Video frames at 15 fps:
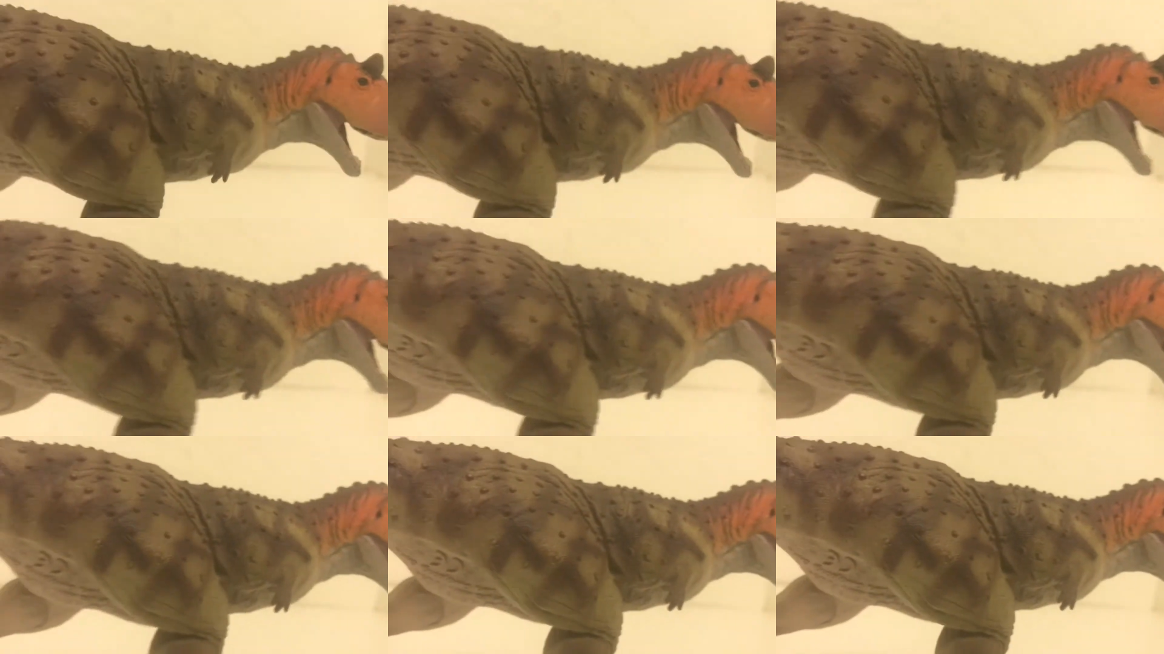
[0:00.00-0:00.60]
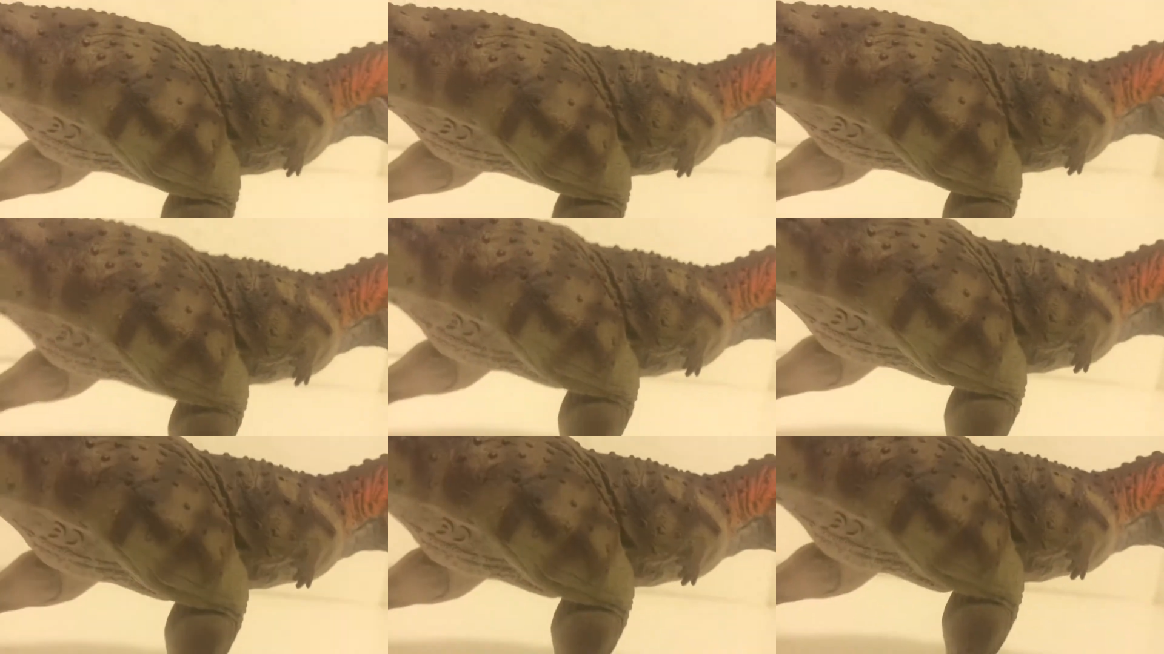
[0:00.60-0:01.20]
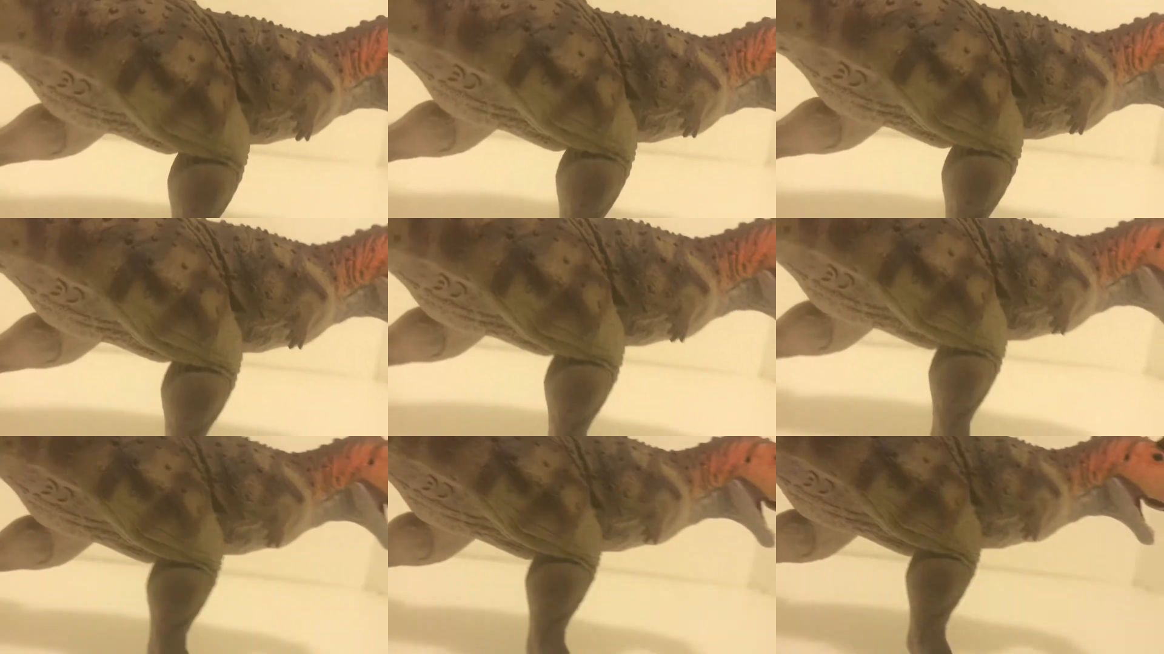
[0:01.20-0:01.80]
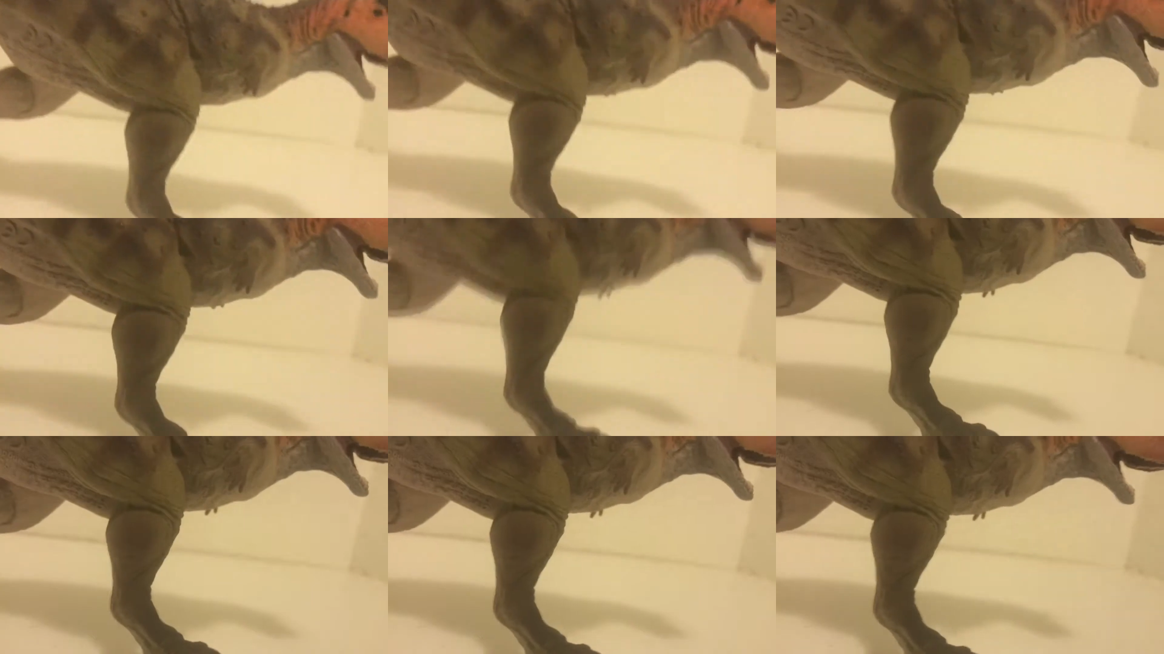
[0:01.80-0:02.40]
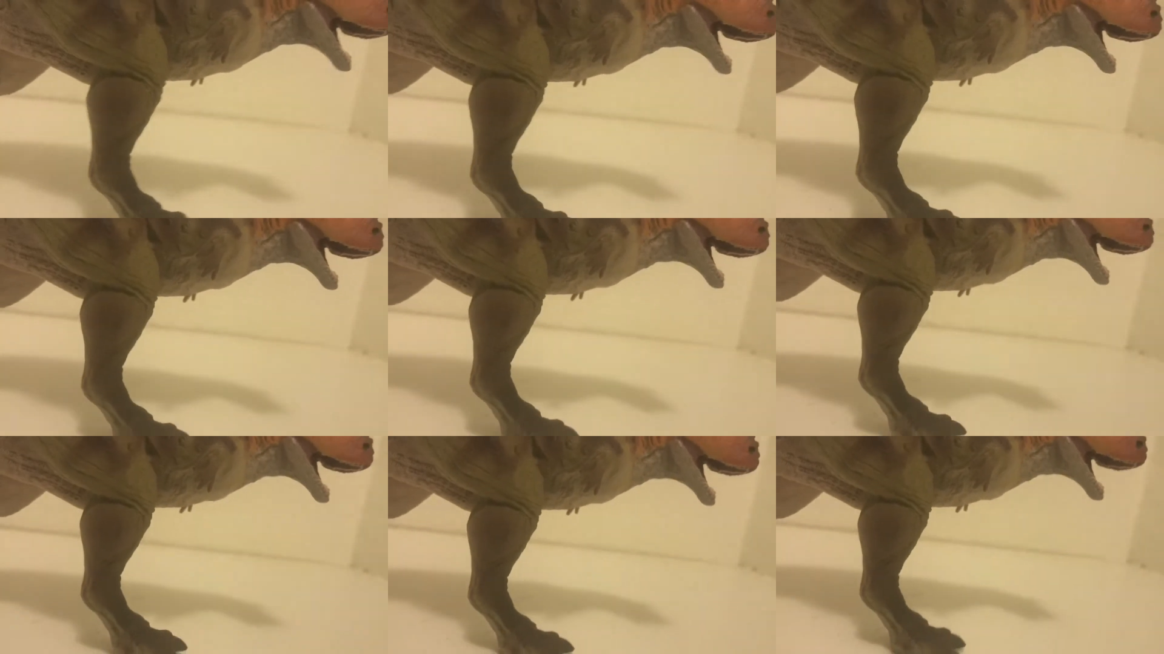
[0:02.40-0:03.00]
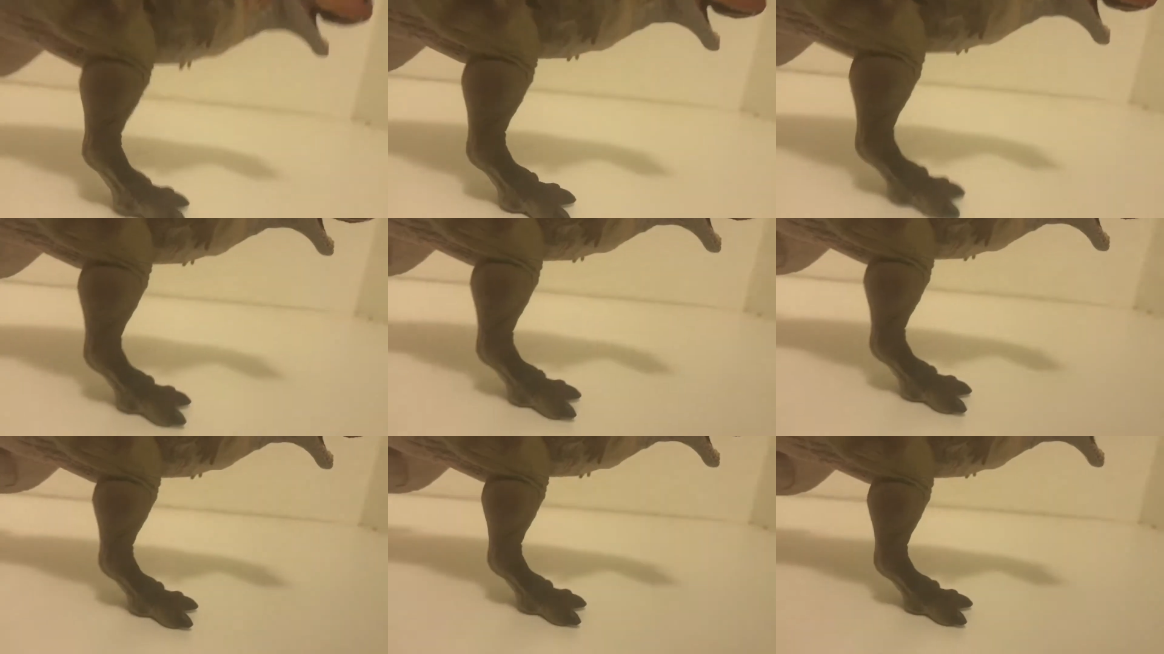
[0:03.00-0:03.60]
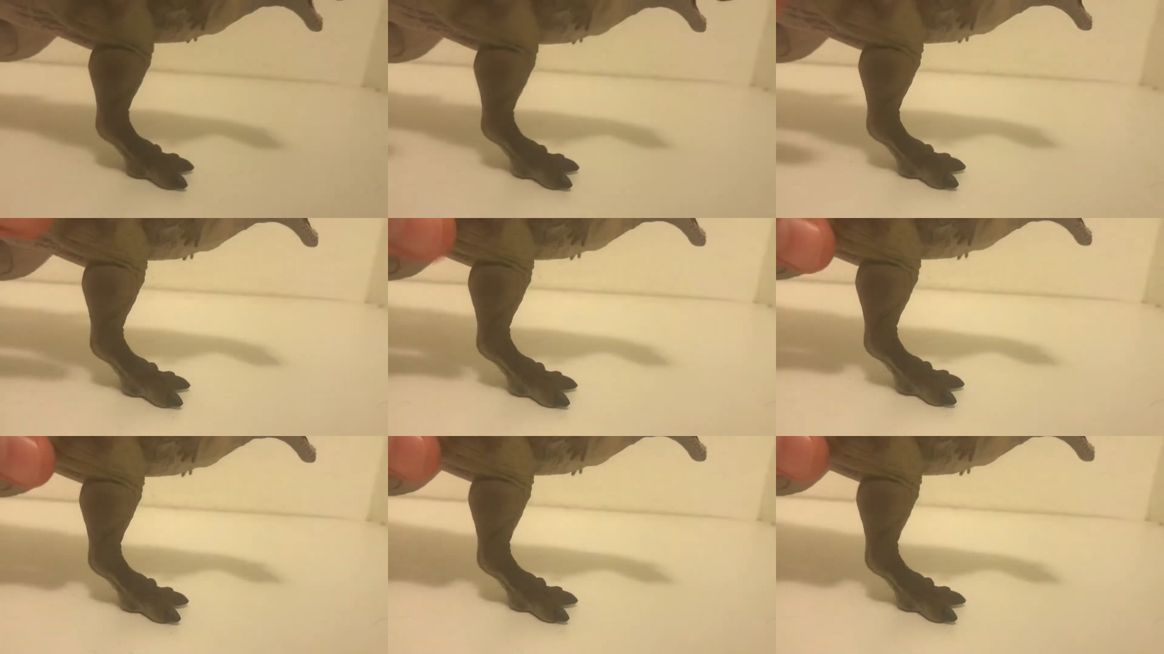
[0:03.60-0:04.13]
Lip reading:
(no speaker visible)